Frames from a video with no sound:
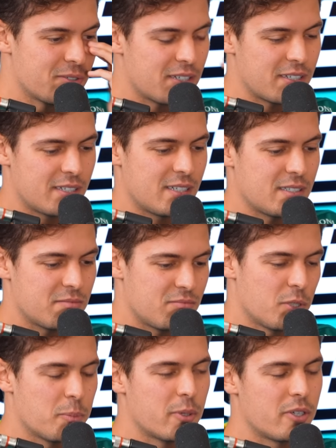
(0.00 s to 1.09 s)
Uh,
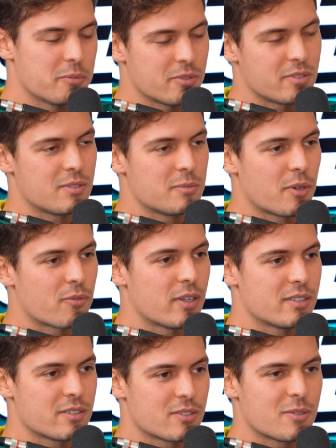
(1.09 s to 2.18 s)
two podiums on both
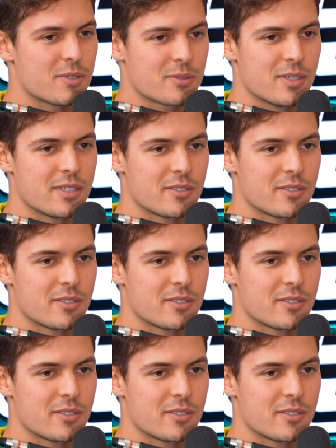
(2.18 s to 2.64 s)
races, so it was really